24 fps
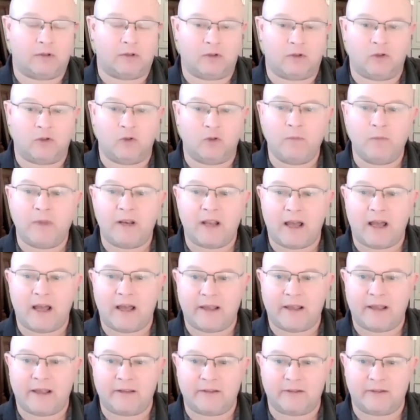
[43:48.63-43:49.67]

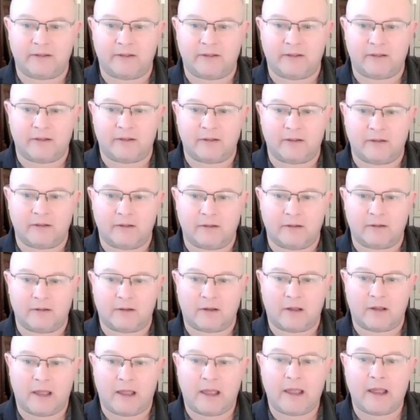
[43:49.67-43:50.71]
humanized
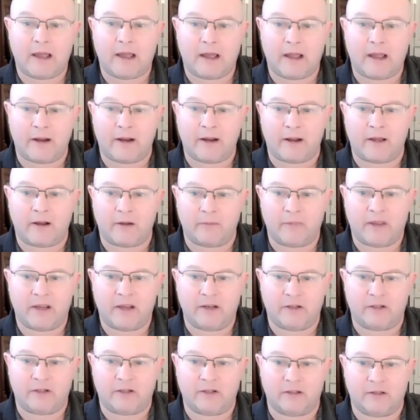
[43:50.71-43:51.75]
AI and
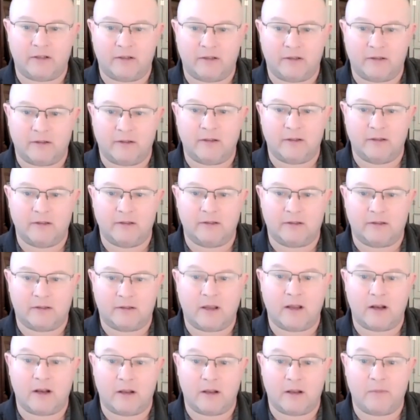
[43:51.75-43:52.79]
automation is
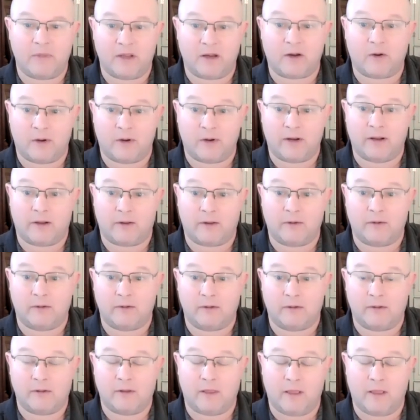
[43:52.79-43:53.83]
going to be
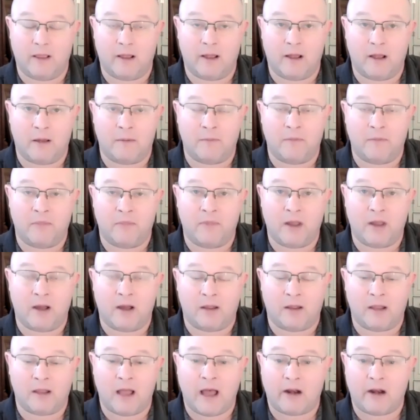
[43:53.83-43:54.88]
critical. A
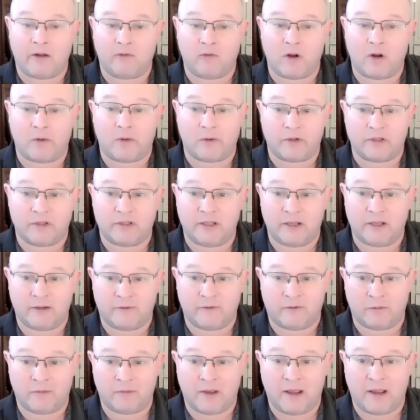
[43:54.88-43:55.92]
lot of what we're seeing
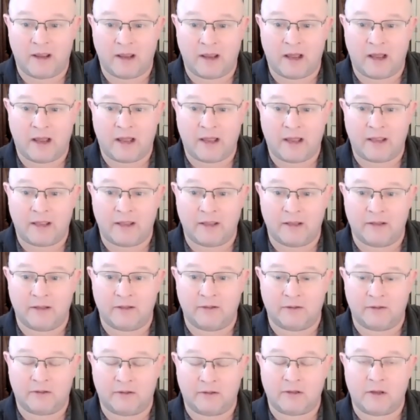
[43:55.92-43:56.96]
from AI
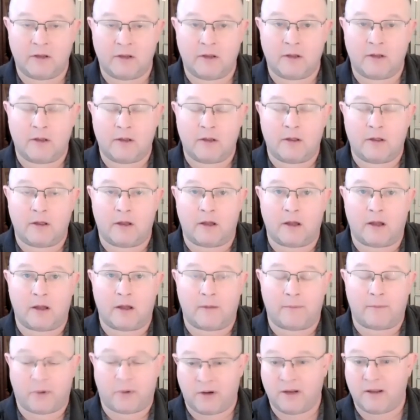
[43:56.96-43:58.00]
is
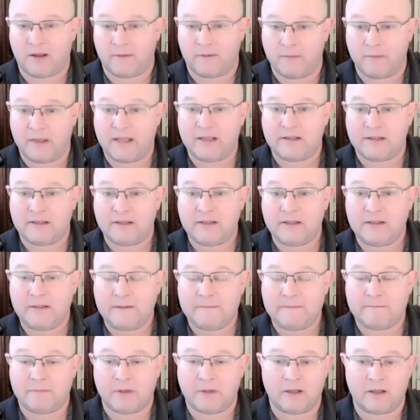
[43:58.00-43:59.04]
pretty amazing,
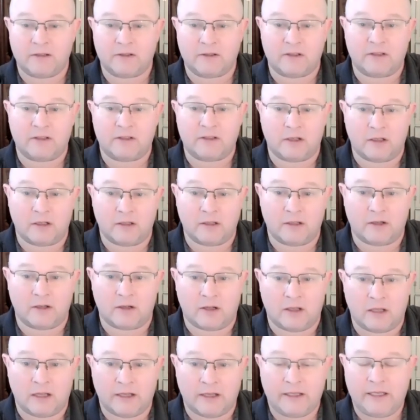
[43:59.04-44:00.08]
but also still a little
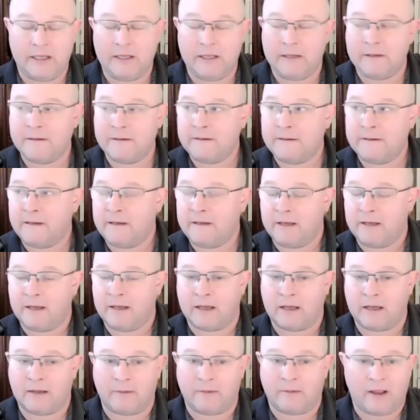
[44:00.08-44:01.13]
clunky.
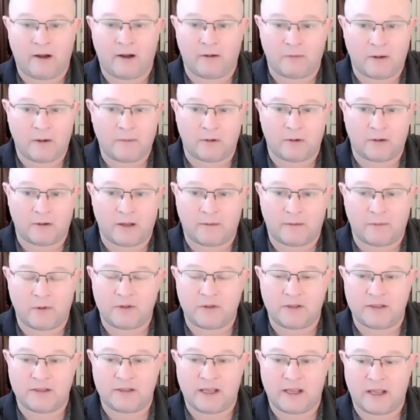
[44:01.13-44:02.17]
You got to remember, like,
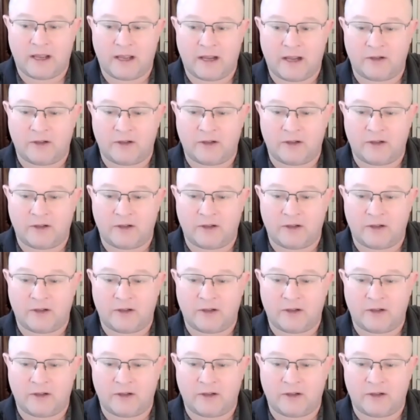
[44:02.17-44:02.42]
most of these AI